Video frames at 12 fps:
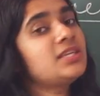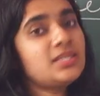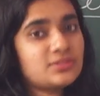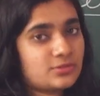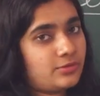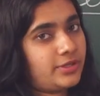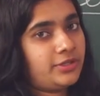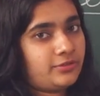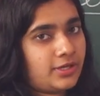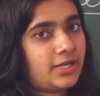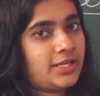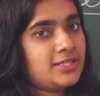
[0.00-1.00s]
is going
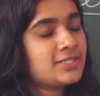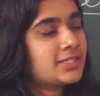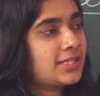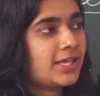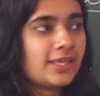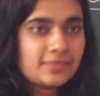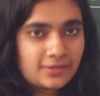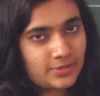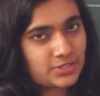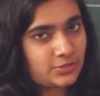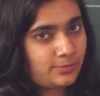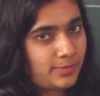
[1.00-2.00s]
to arise in the
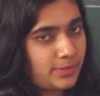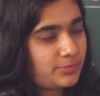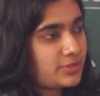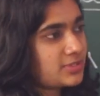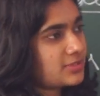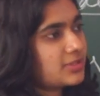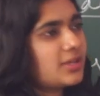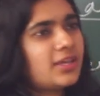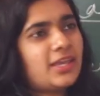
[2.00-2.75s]
question papers.